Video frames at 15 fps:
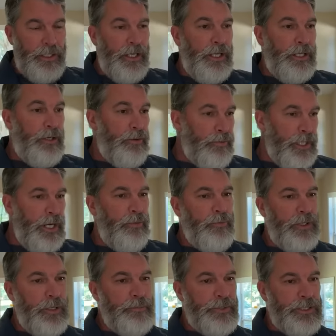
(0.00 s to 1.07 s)
And on that
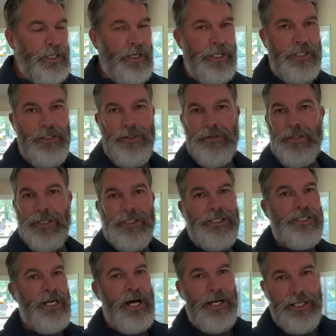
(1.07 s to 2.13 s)
website, you can
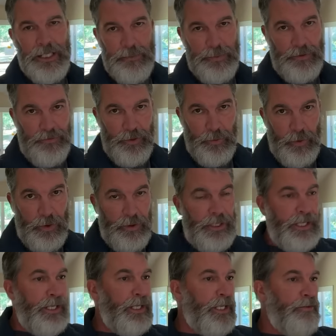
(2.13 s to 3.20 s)
sign up if you want,
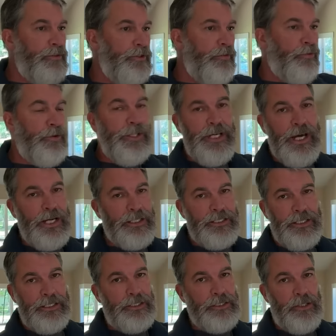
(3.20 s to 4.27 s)
and it gives you free
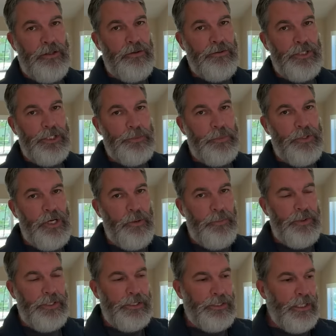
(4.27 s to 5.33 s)
access to all these
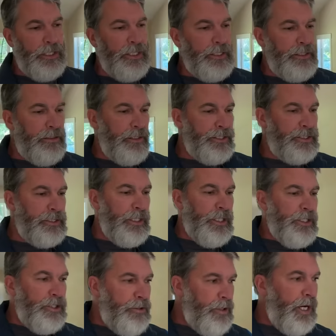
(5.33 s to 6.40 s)
properties. Now listen,
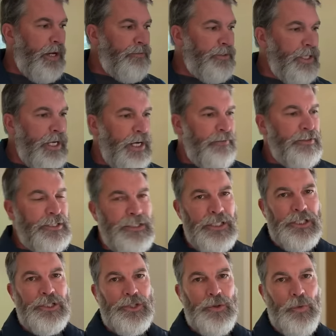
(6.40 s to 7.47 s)
you have to have a
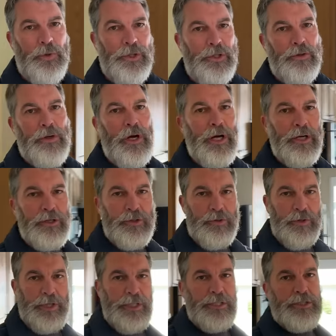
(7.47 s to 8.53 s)
620 or higher
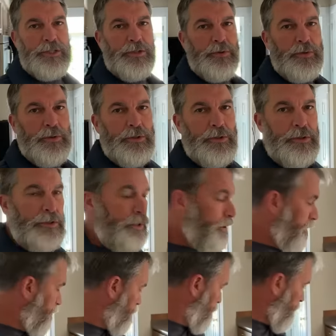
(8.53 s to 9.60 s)
credit score.
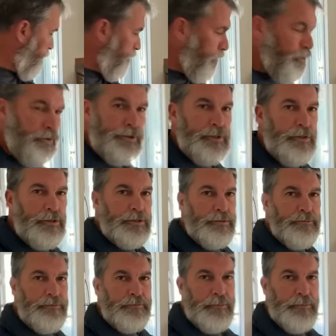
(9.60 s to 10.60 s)
And those brick floors, awesome.